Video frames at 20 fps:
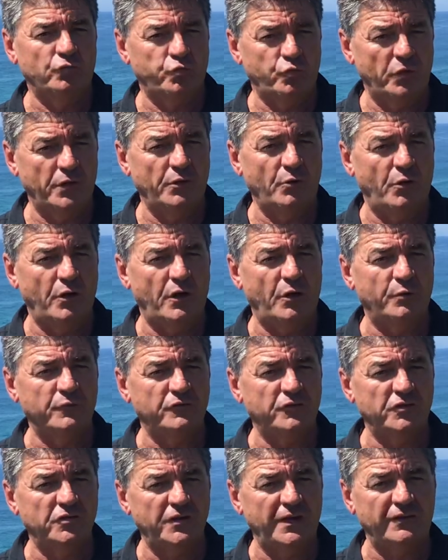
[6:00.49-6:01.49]
really what I would
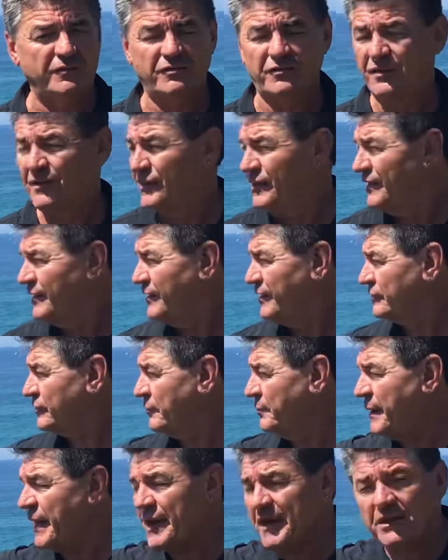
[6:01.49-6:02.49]
suggest. It's
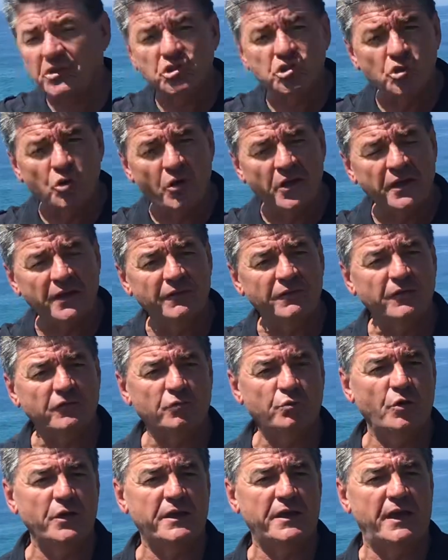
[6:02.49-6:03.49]
about enjoying it this
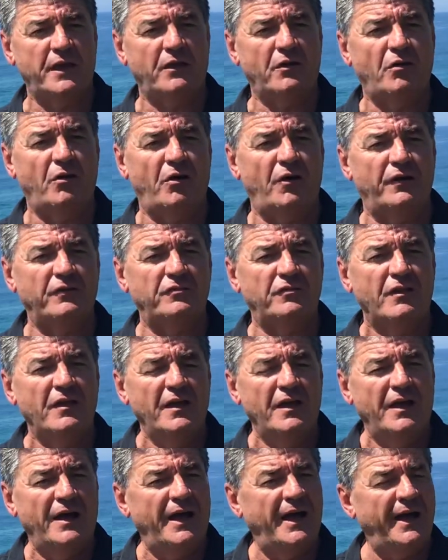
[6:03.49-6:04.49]
weekend, guys.
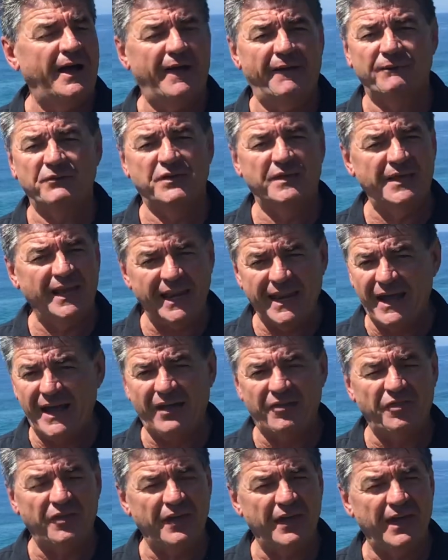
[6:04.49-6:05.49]
Get
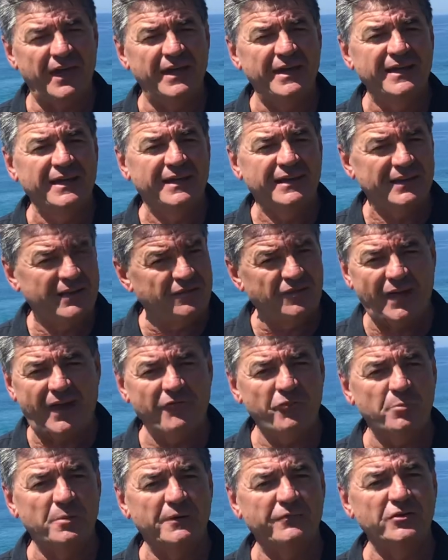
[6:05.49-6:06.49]
out there, let's have
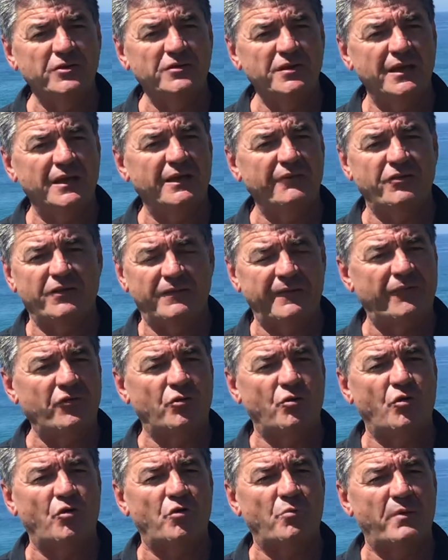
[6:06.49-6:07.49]
a bit of a dig. If you've never
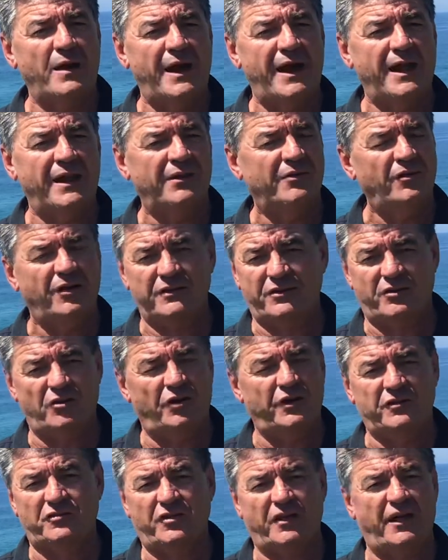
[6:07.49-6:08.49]
caught a marlin, I've got
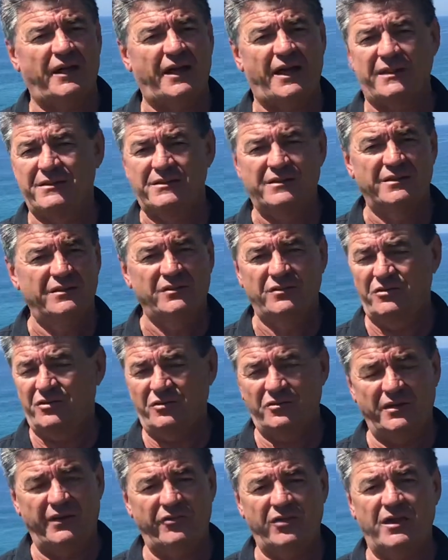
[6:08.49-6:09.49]
to tell you, you'll
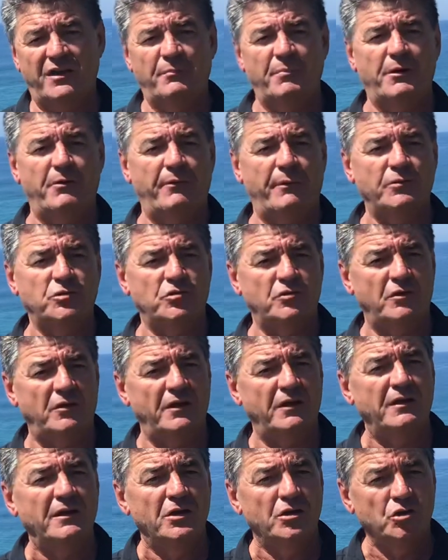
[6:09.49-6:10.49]
never get a better
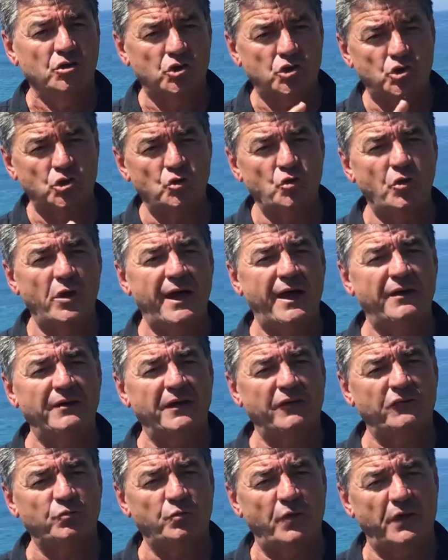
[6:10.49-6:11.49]
opportunity. Shoot out
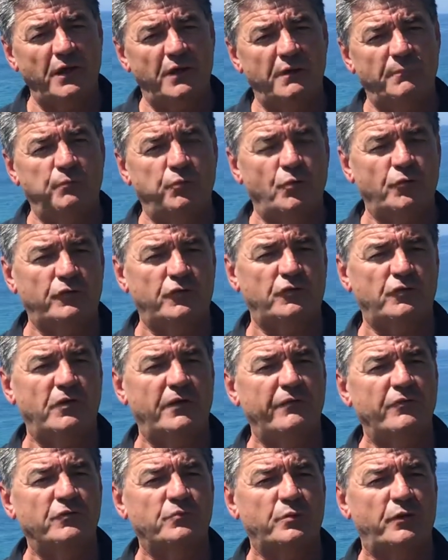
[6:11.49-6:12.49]
next weekend at Port
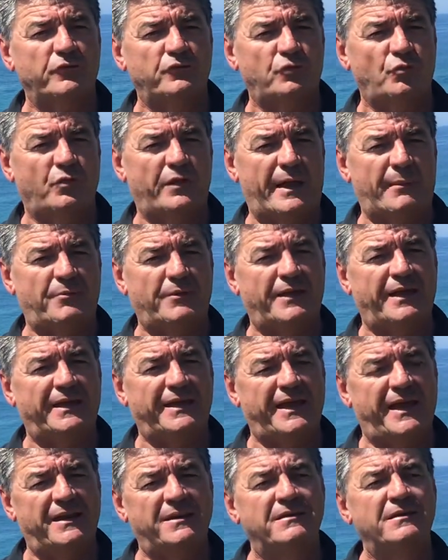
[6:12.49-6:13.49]
Stephens, where it's all happening
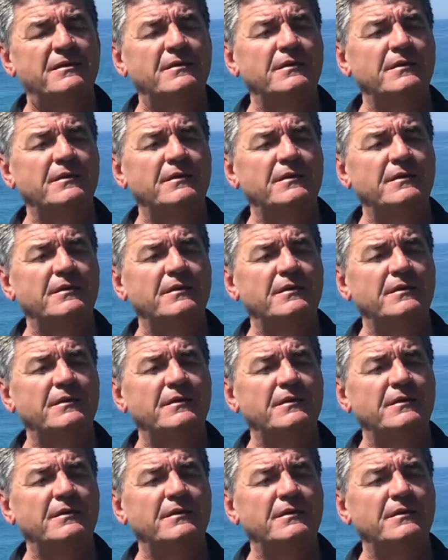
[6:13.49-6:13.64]
again.